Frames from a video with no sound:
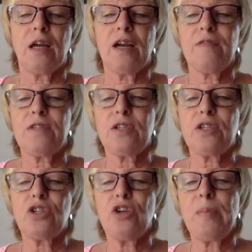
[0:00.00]
After the
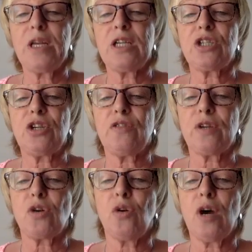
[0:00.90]
termination of
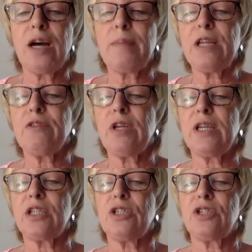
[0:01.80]
a cohabiting
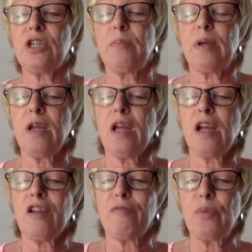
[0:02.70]
relationship,
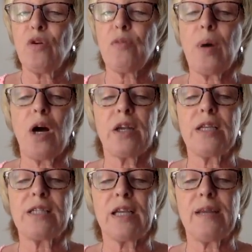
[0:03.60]
if both
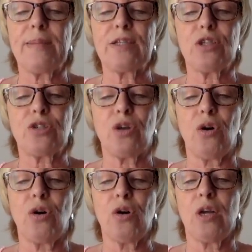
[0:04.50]
parties are able to
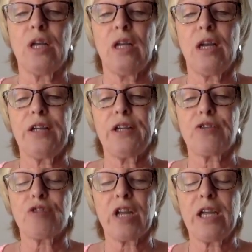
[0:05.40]
talk and
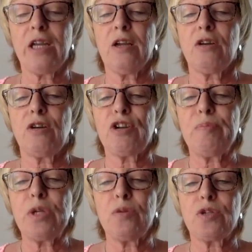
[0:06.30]
agree on a
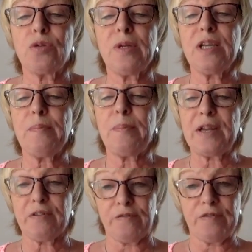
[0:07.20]
mutually
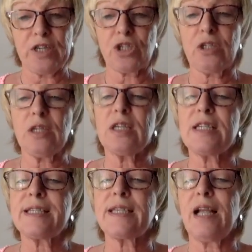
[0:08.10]
beneficial
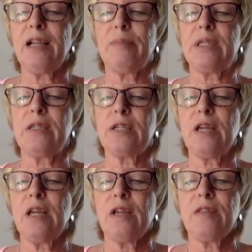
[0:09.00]
settlement,
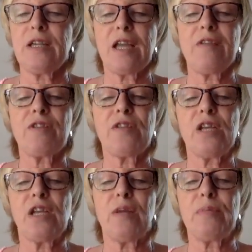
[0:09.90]
then
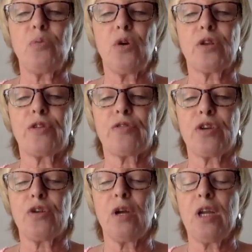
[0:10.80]
everything can be worked
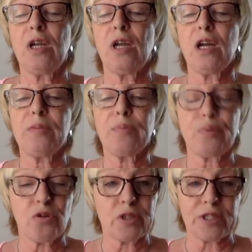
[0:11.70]
through and
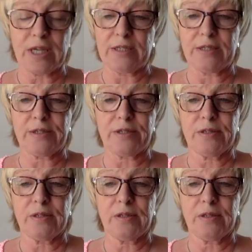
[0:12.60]
processed